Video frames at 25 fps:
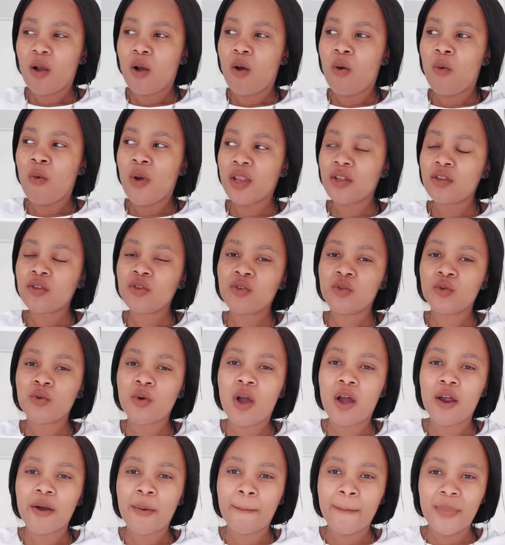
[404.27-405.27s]
When
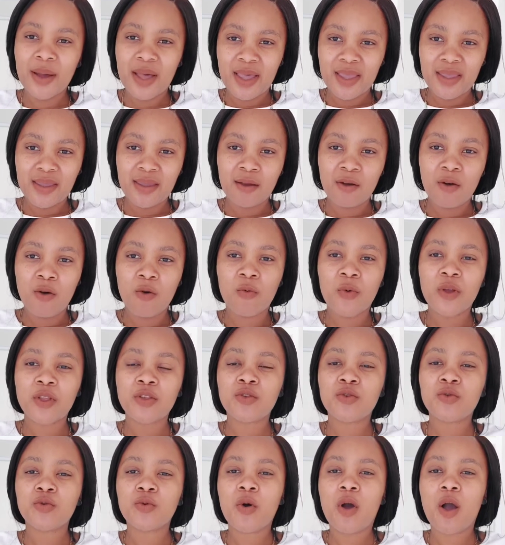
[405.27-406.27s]
you are buying or
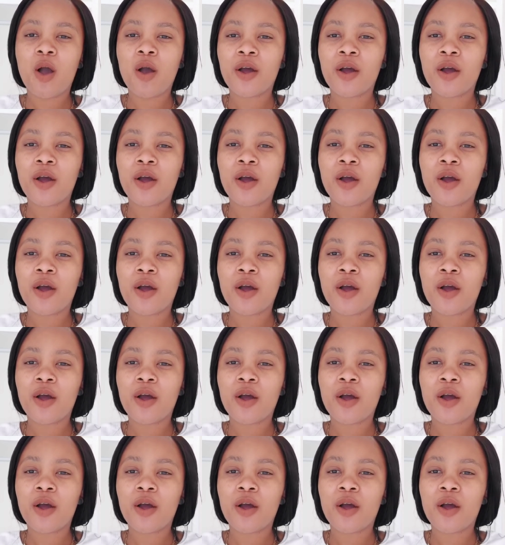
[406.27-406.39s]
when you